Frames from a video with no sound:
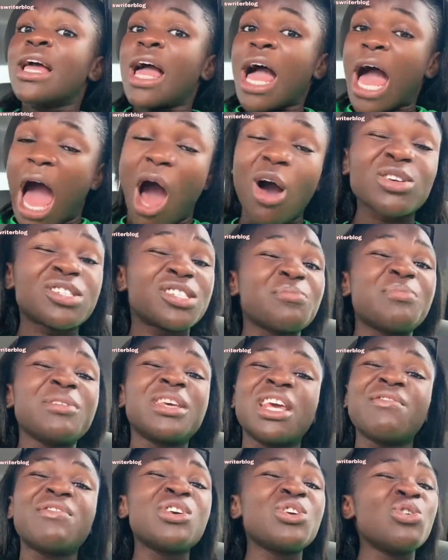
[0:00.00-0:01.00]
I will still be
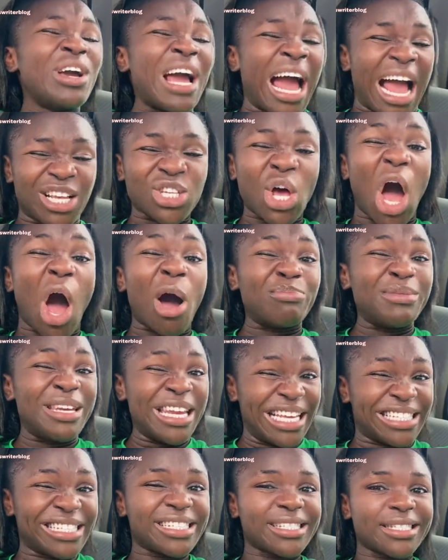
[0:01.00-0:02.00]
giving you guys
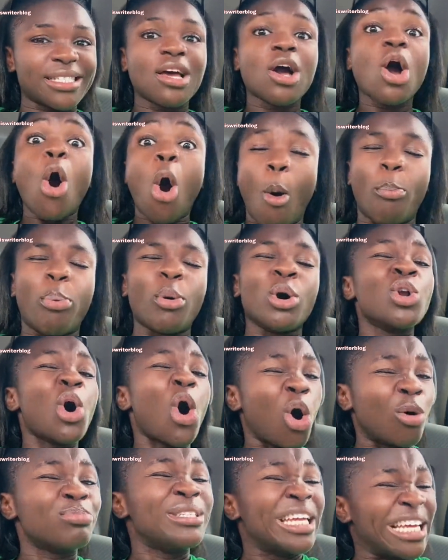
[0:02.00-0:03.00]
updates upon
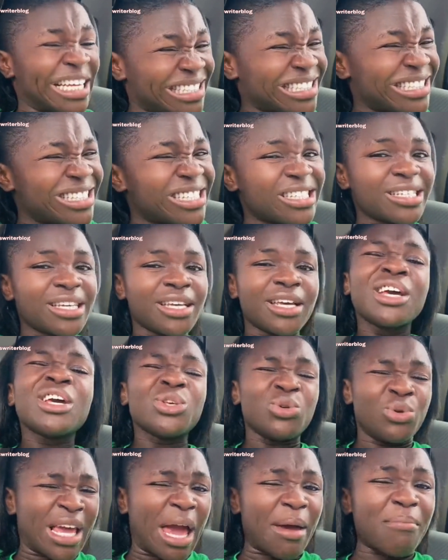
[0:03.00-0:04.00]
updates. You
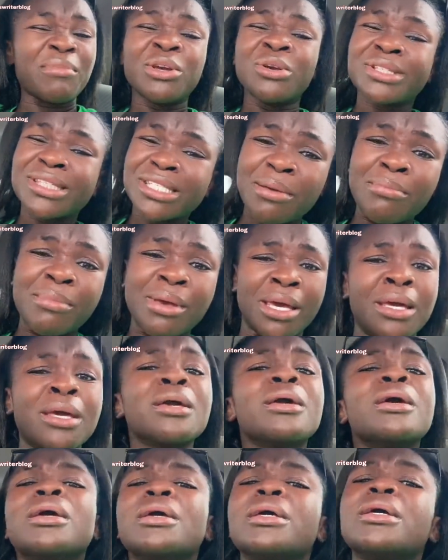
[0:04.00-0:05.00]
get me? You see me?
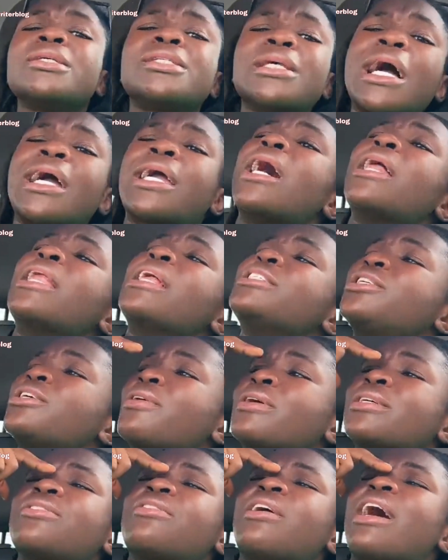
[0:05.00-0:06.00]
It's your girl,
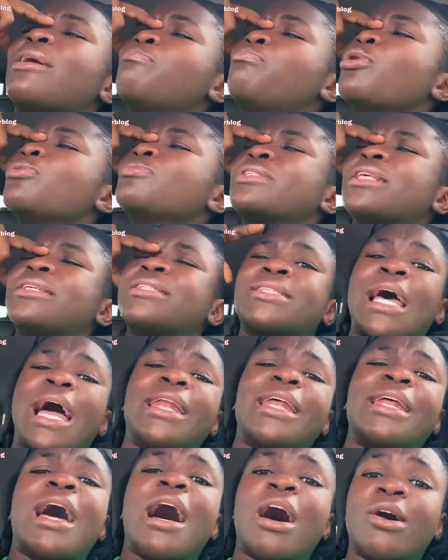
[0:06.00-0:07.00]
EnduranceGrand Boomski,
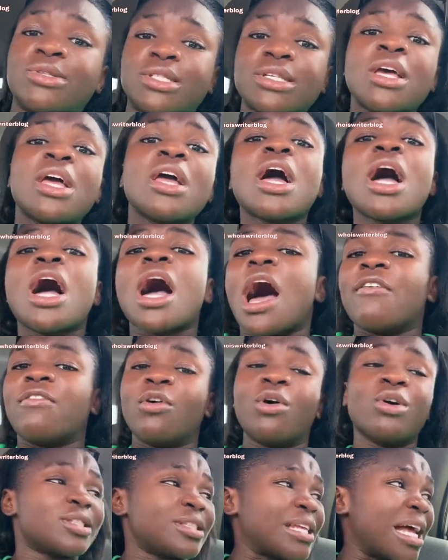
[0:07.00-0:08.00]
signing out. I will
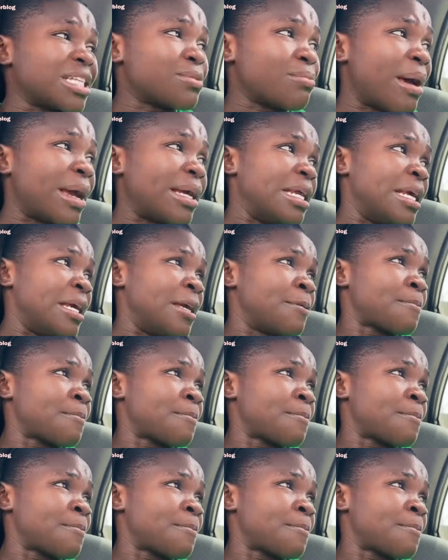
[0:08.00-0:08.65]
go start my day.